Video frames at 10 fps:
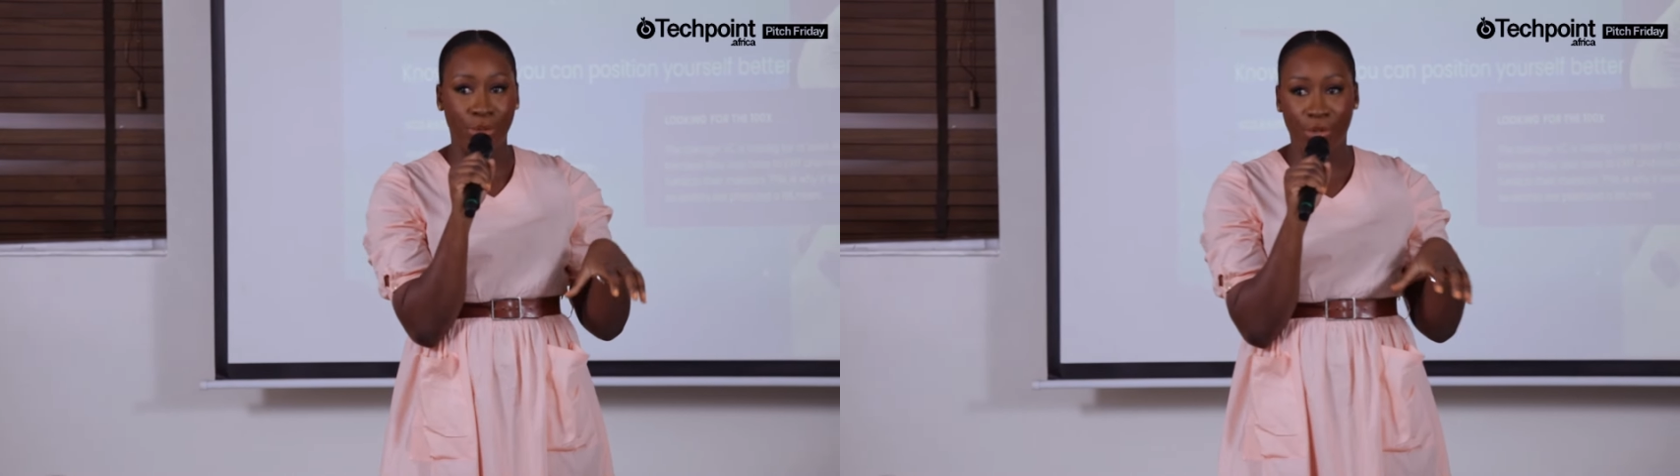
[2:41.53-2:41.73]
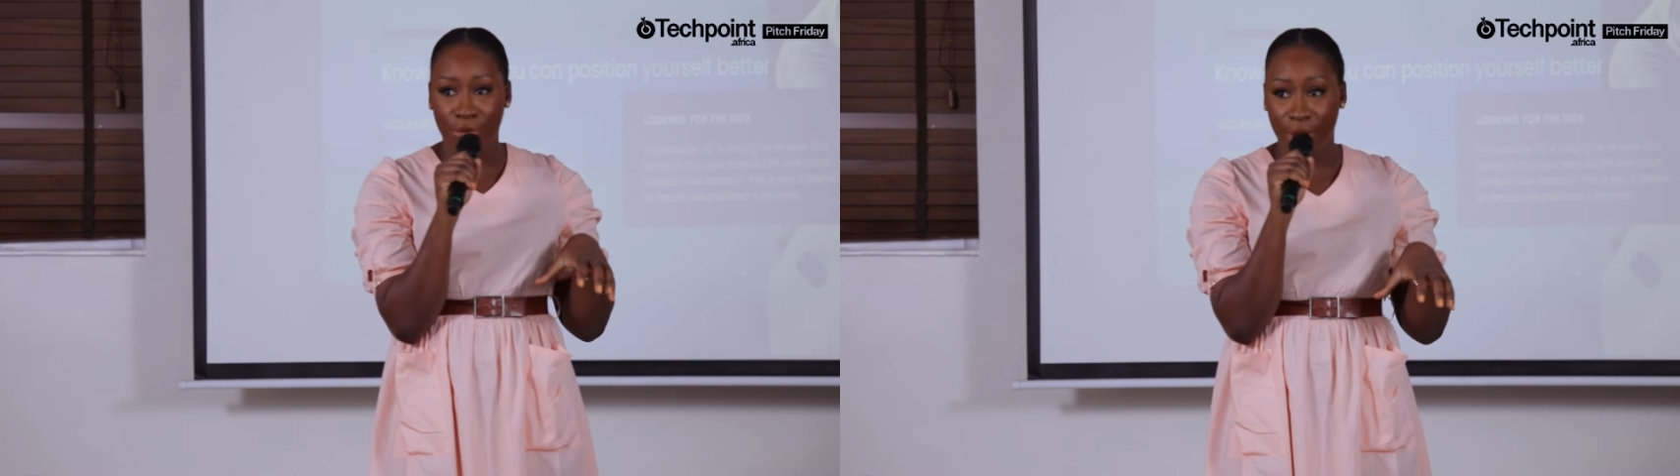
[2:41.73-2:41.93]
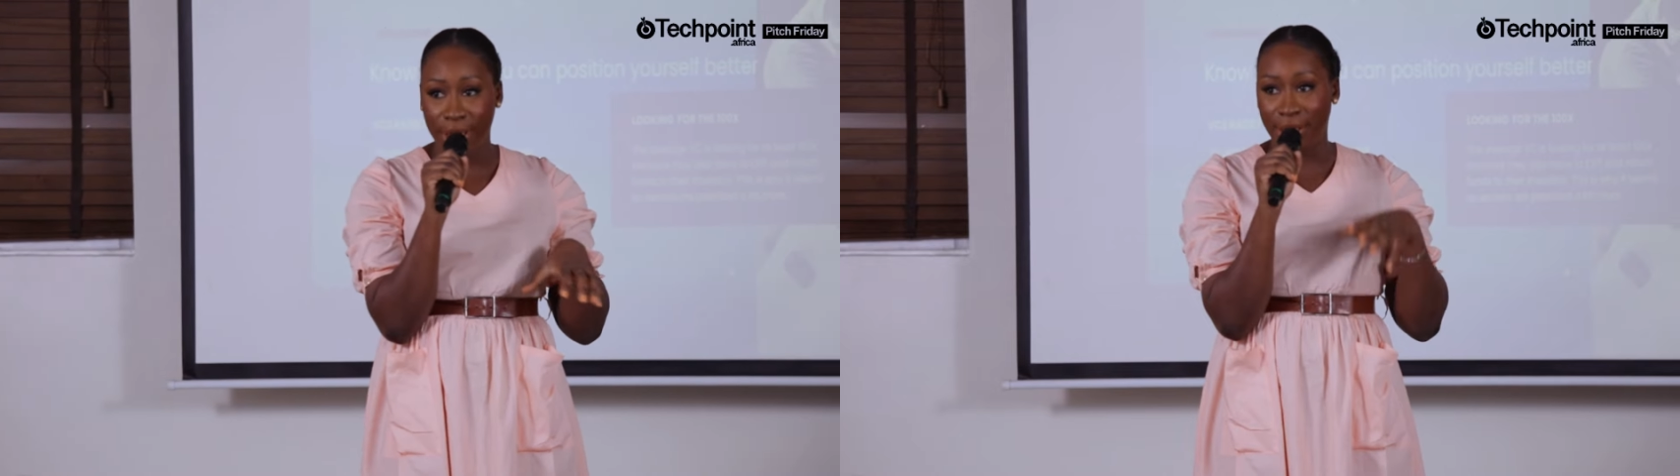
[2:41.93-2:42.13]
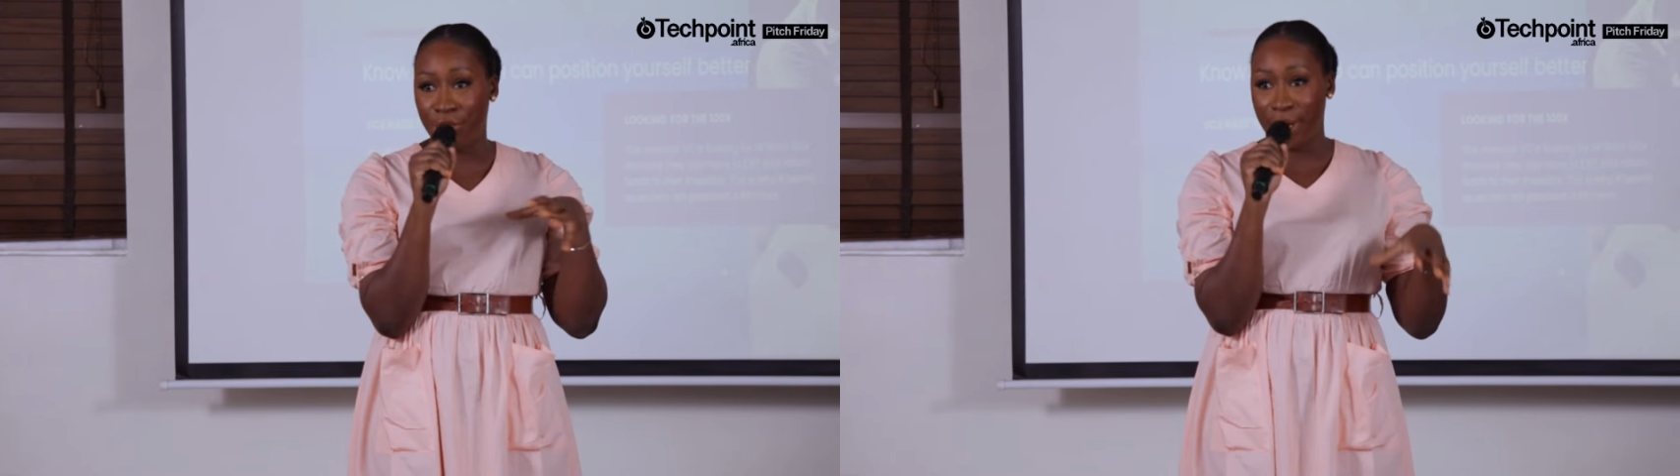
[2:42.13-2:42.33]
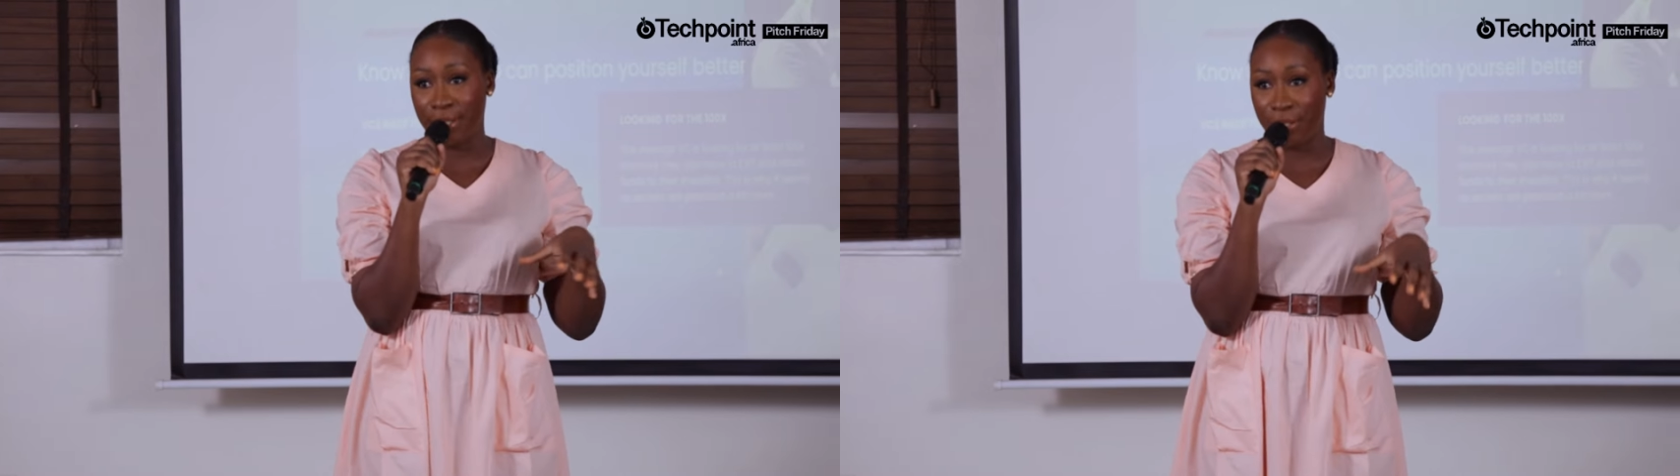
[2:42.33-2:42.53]
to create a
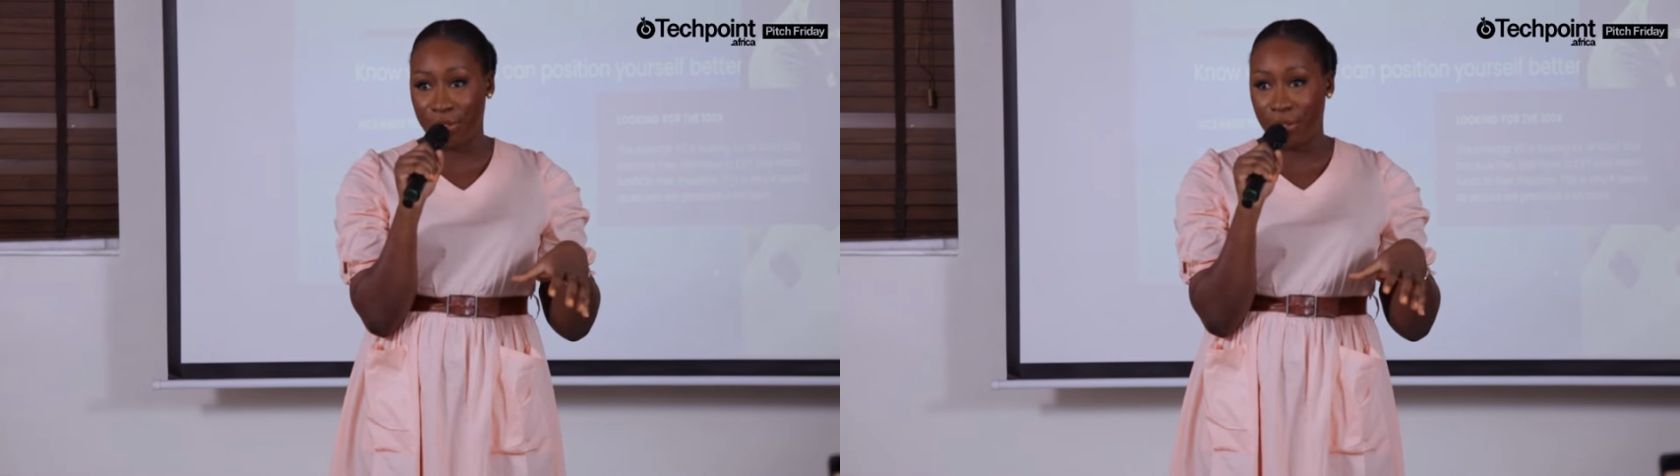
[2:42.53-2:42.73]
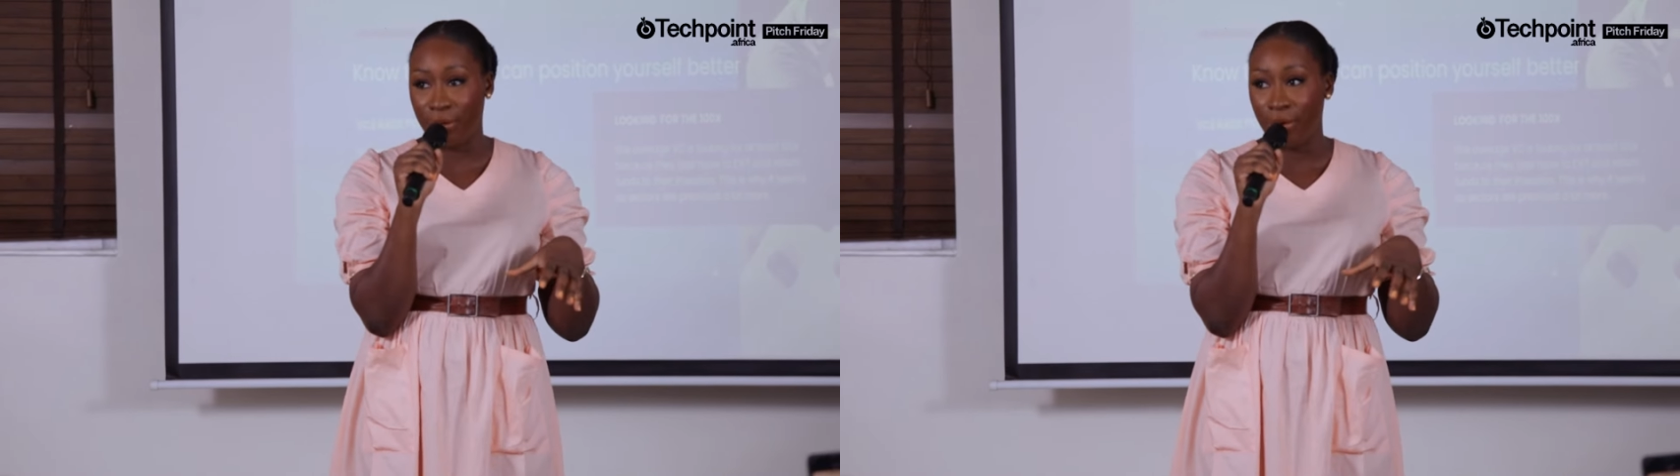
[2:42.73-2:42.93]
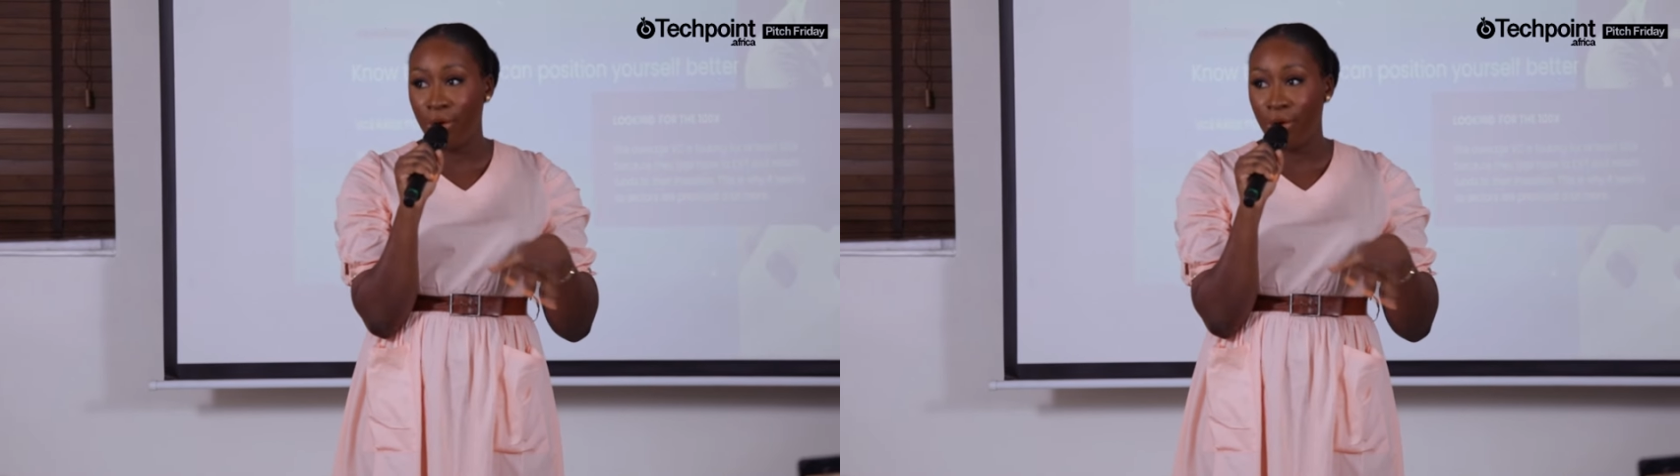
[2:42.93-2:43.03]
strategy